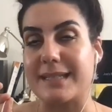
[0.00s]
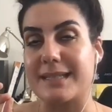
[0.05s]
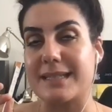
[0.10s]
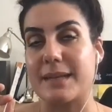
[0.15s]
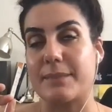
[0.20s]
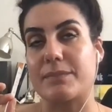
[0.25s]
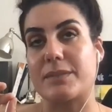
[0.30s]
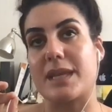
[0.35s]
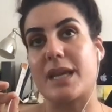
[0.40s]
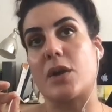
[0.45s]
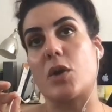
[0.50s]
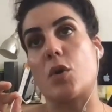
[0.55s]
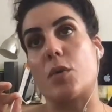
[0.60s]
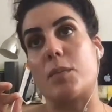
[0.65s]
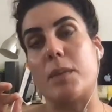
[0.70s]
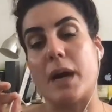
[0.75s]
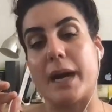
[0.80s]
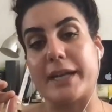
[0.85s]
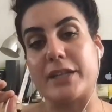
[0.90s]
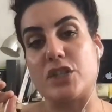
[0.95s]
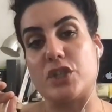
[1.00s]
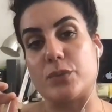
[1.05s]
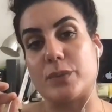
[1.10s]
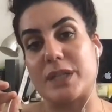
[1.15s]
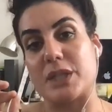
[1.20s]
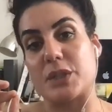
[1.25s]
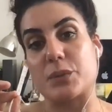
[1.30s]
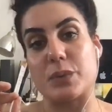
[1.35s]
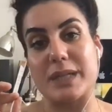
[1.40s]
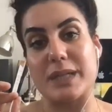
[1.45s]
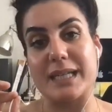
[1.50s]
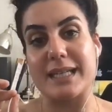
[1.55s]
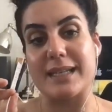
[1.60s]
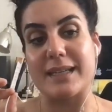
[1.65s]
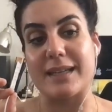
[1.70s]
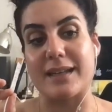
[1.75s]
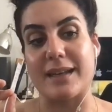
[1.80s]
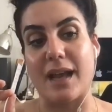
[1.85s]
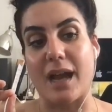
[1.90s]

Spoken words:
something or buy a new ingredient,